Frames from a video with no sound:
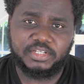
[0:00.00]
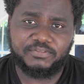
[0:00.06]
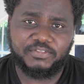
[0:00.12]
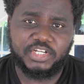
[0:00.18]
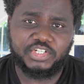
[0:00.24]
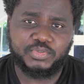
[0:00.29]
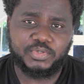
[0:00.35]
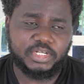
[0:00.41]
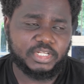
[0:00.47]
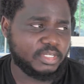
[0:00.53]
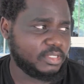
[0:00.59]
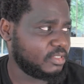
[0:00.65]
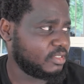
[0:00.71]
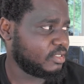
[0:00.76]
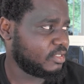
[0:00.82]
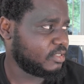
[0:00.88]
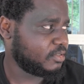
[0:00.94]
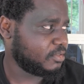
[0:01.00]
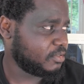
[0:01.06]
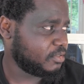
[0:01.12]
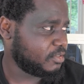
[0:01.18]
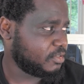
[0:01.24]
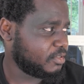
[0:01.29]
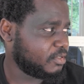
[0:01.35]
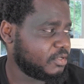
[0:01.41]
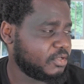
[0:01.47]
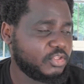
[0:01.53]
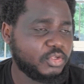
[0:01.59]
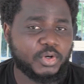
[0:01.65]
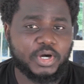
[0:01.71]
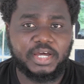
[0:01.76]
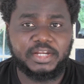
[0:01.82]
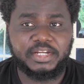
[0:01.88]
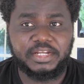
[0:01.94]
Eventually,
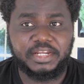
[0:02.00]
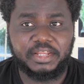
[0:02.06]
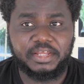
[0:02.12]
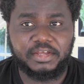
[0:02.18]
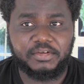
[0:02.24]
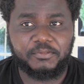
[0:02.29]
you had an...